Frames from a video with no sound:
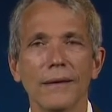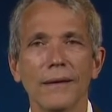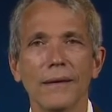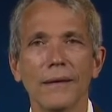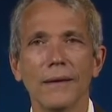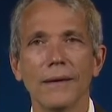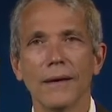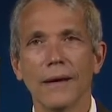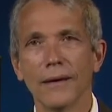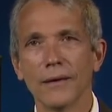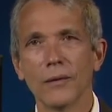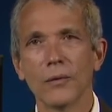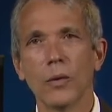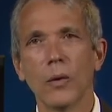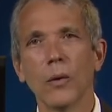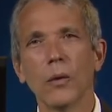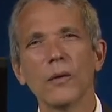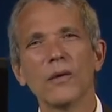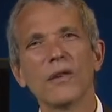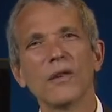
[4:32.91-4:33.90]

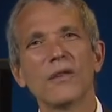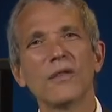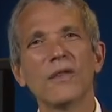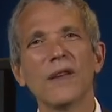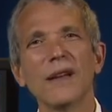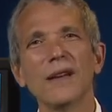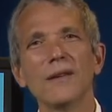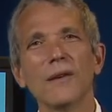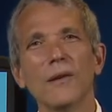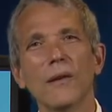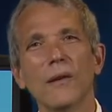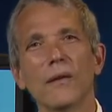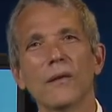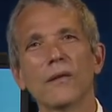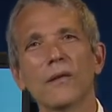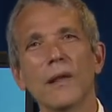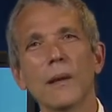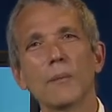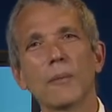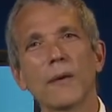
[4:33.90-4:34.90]
unquote, to signal a
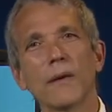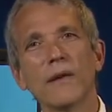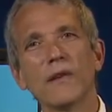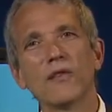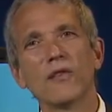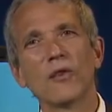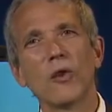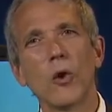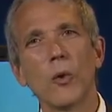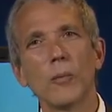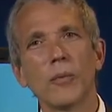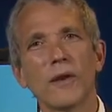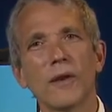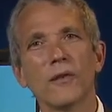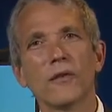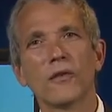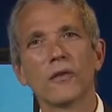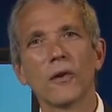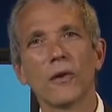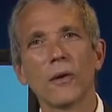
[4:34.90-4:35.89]
slippery slope
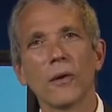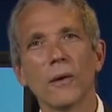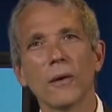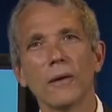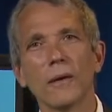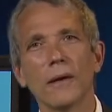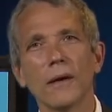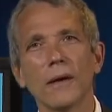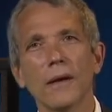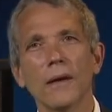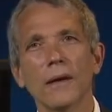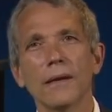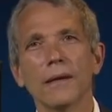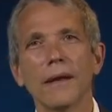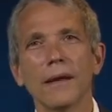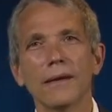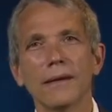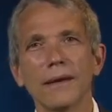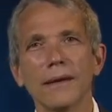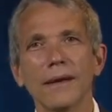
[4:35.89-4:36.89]
concern
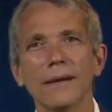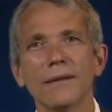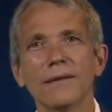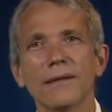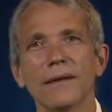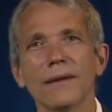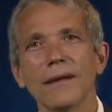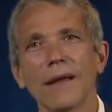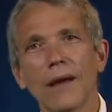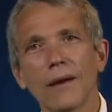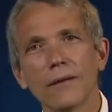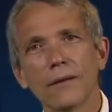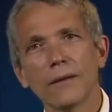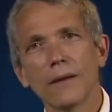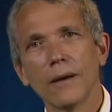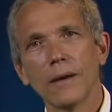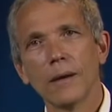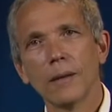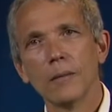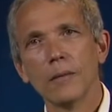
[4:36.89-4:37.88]
that the instant
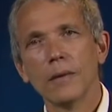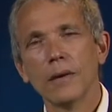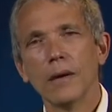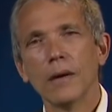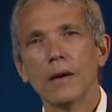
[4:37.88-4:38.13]
outcome